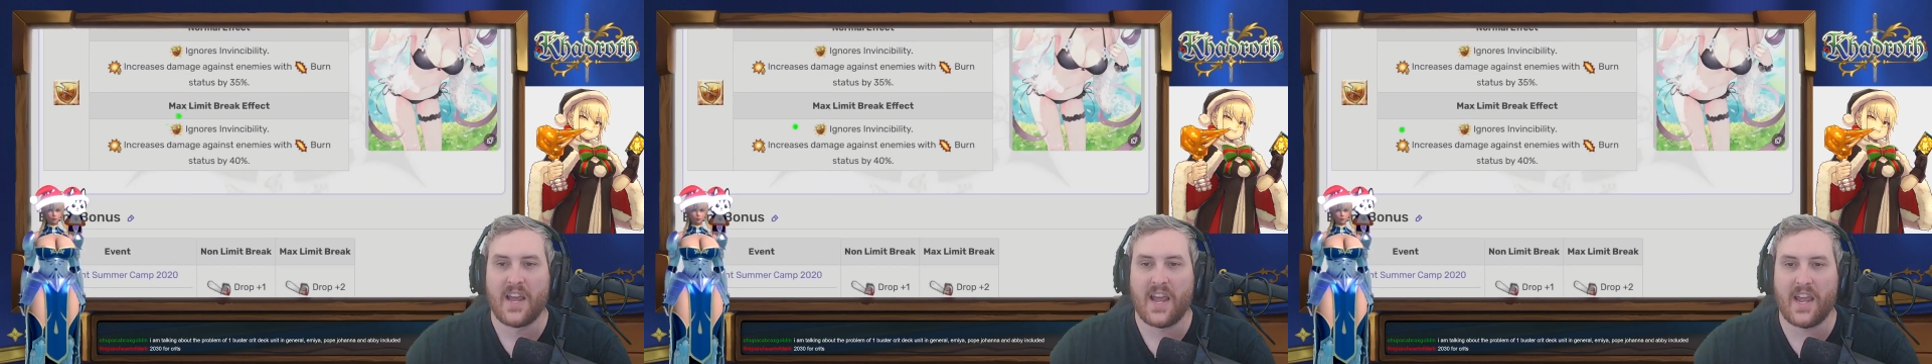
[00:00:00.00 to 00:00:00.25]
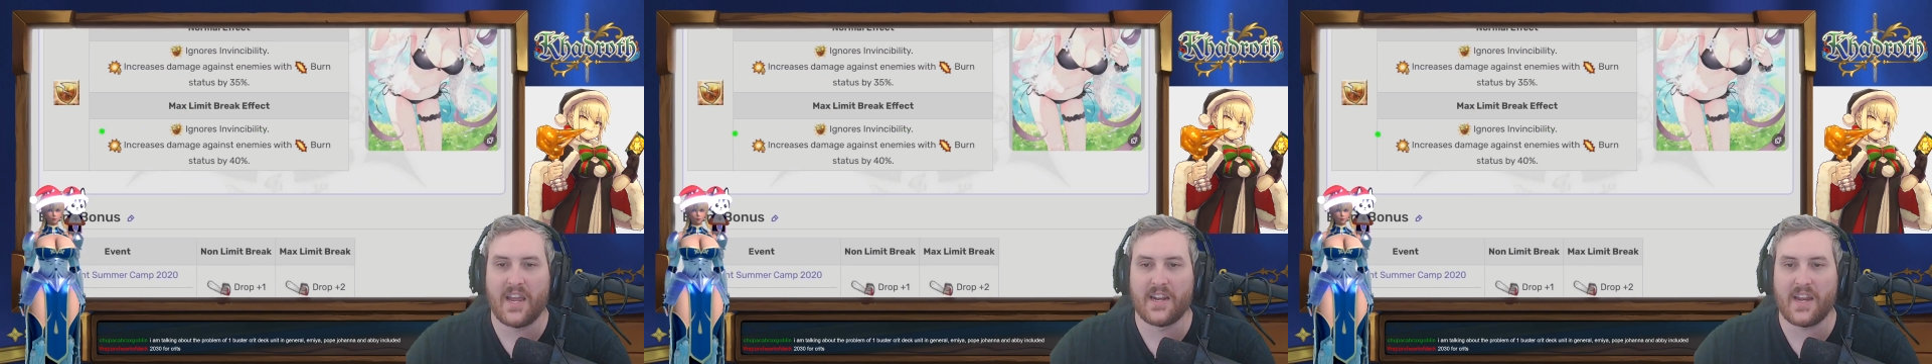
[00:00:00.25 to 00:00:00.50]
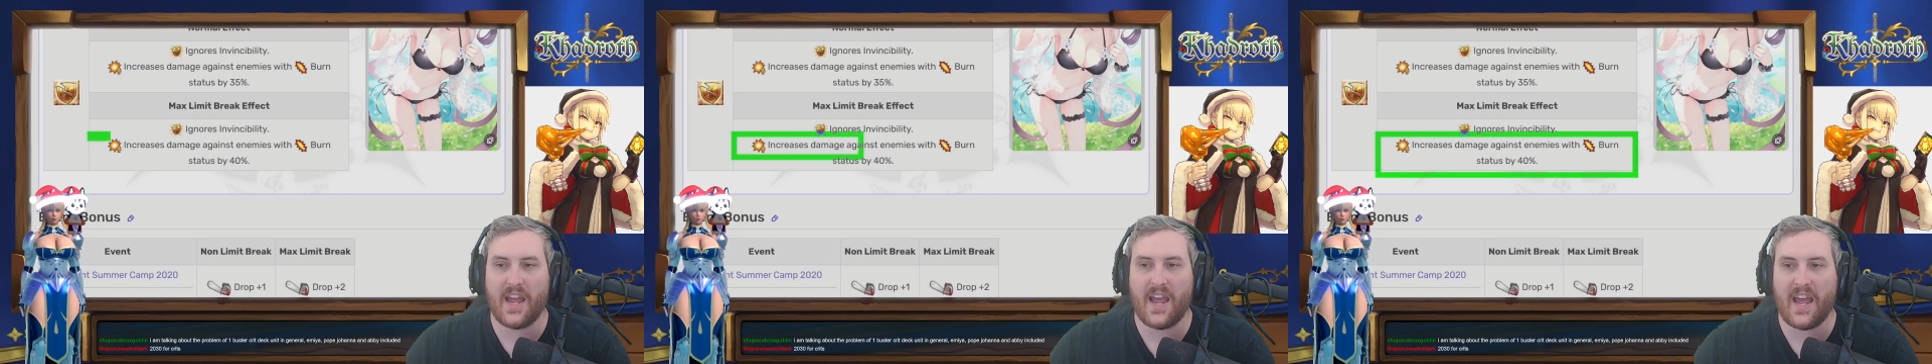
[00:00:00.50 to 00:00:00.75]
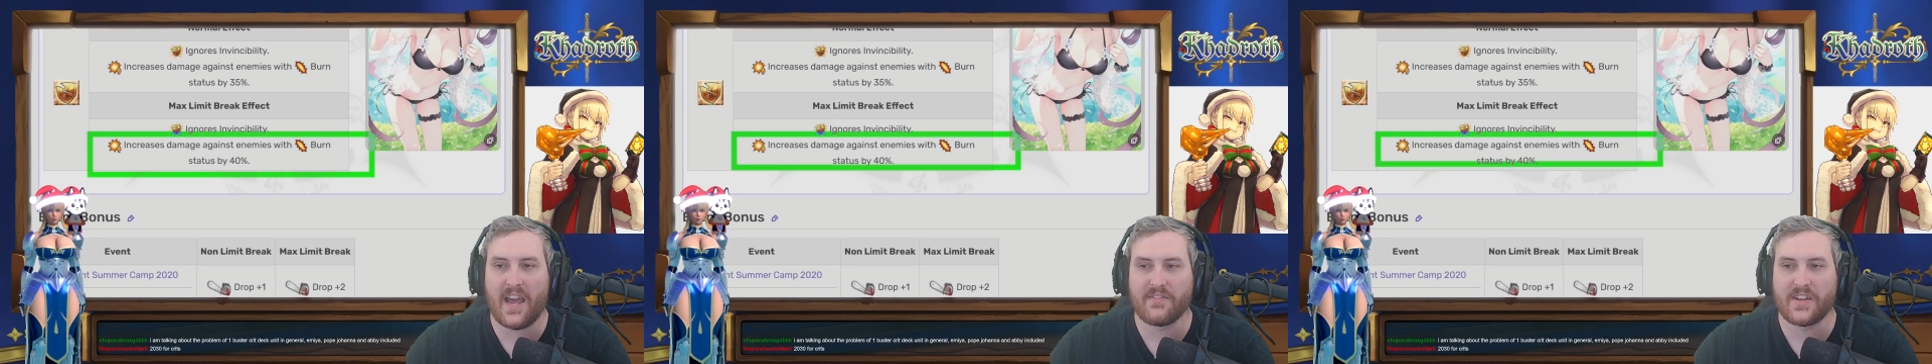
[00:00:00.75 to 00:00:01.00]
and
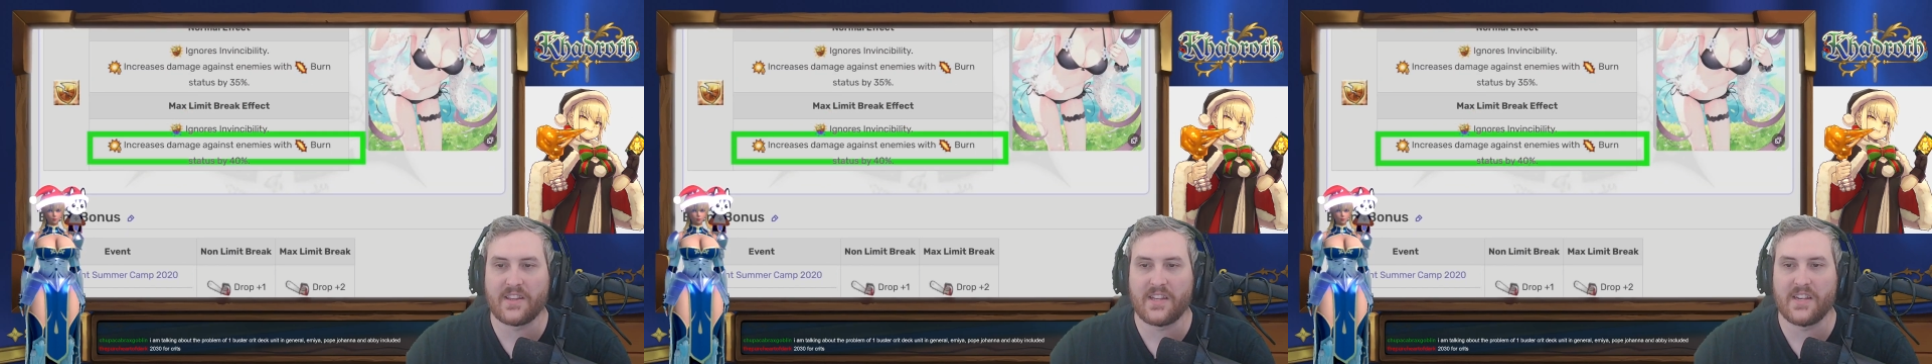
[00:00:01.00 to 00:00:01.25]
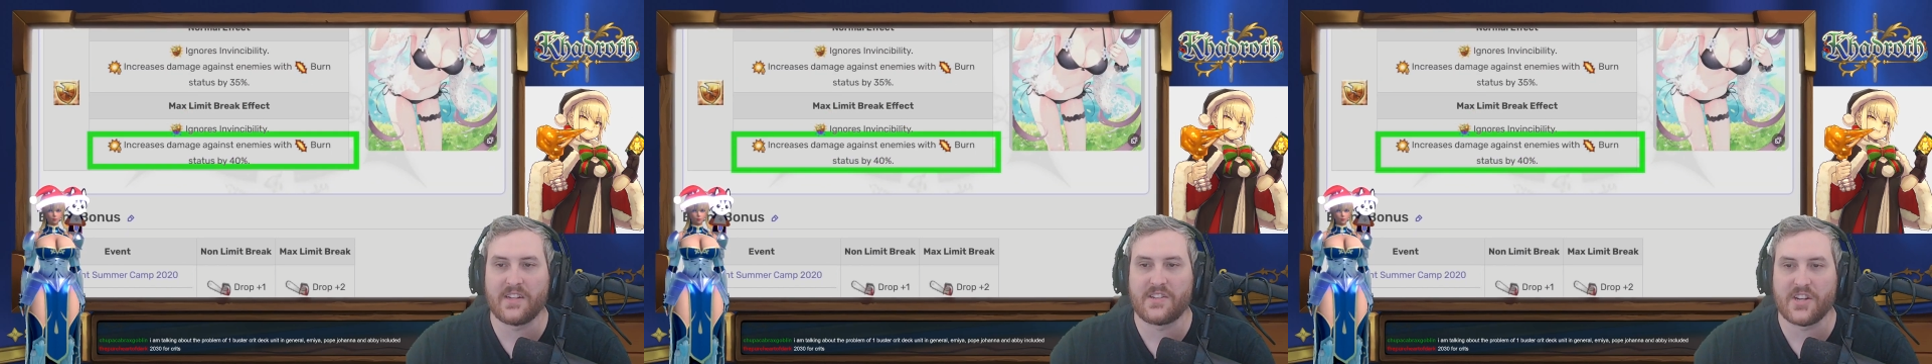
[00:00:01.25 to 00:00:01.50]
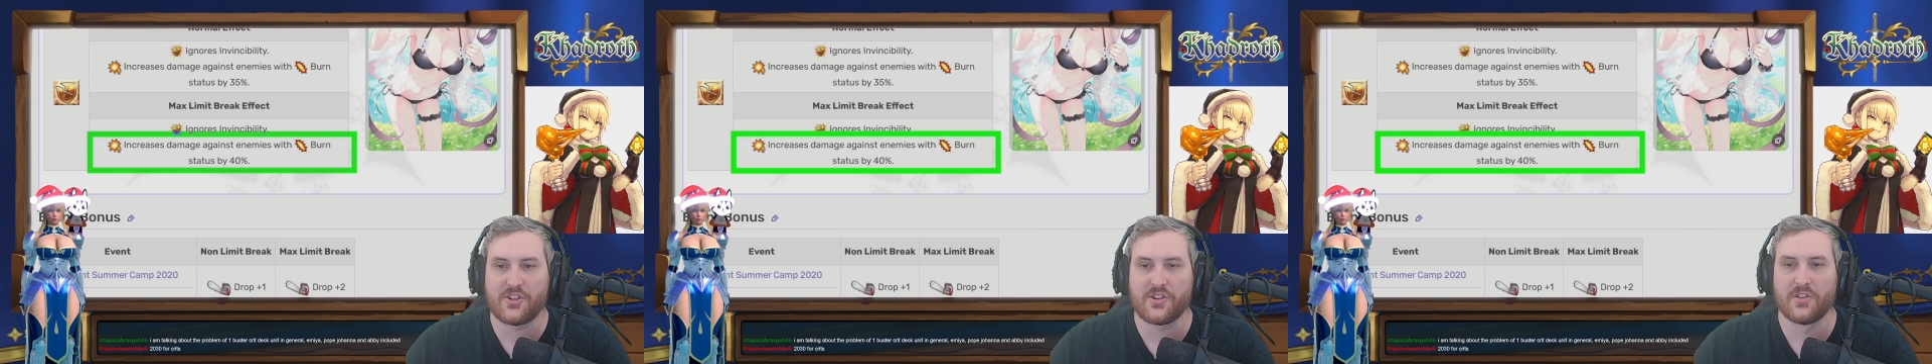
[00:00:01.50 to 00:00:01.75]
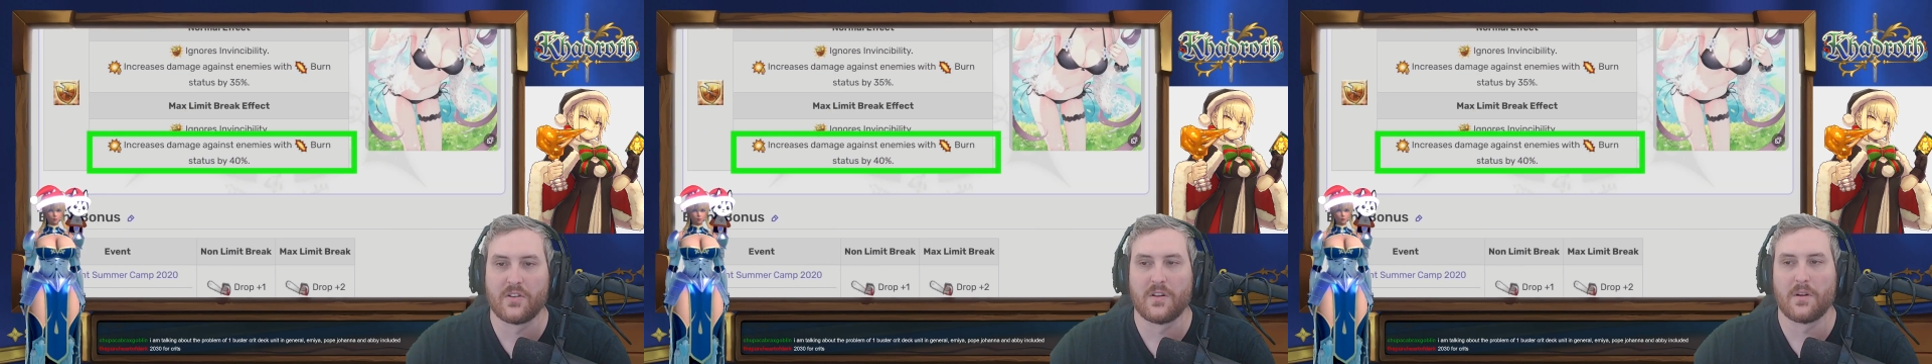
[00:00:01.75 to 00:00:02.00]
having the
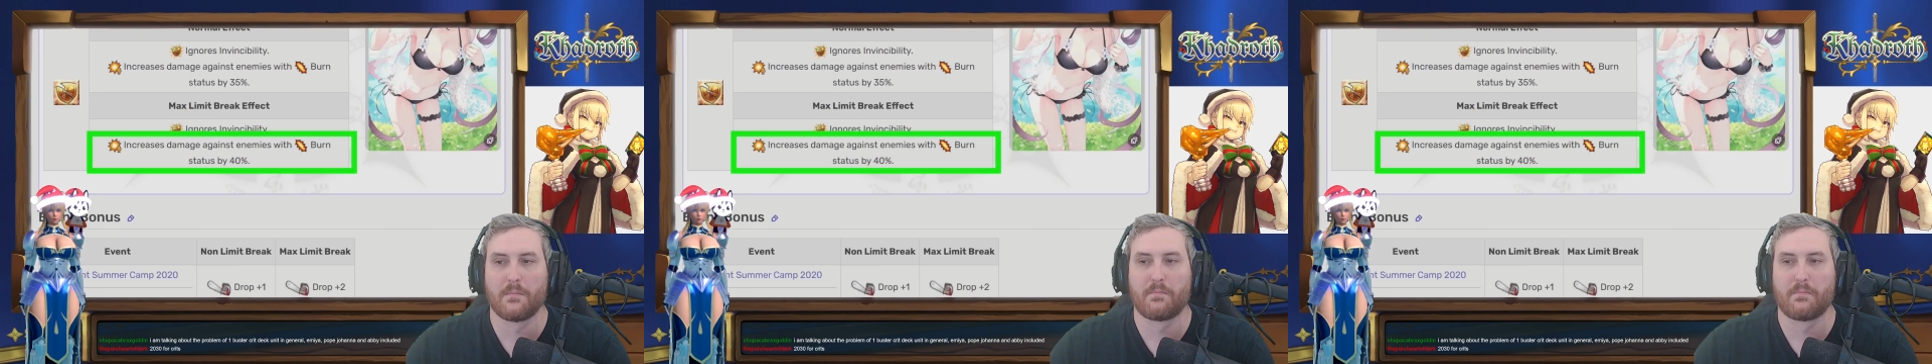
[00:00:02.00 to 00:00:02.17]
additional